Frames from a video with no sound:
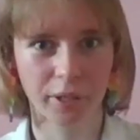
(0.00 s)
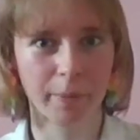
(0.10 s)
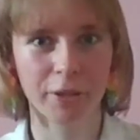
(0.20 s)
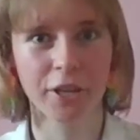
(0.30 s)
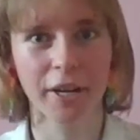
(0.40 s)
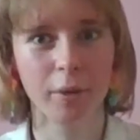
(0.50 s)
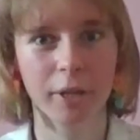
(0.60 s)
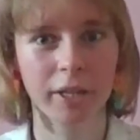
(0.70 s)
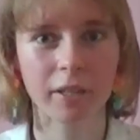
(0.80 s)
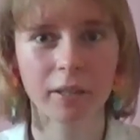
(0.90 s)
image
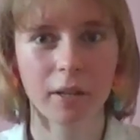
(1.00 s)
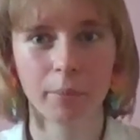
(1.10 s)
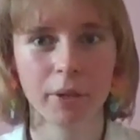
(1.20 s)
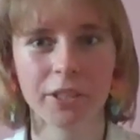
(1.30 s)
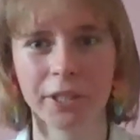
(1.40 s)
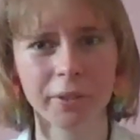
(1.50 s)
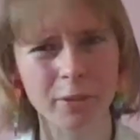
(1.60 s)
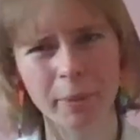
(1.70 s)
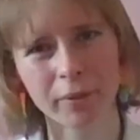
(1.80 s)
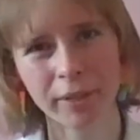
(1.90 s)
anywhere, but here's
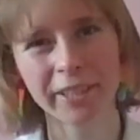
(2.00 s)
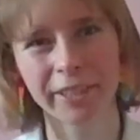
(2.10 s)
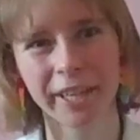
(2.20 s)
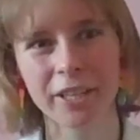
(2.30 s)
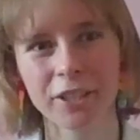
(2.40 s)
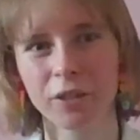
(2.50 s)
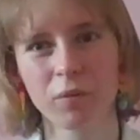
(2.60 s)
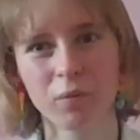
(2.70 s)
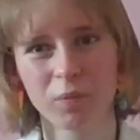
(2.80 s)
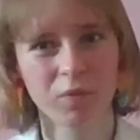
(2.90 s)
my recreation of
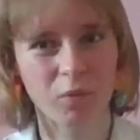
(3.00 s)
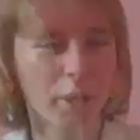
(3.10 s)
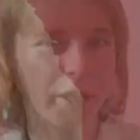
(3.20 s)
what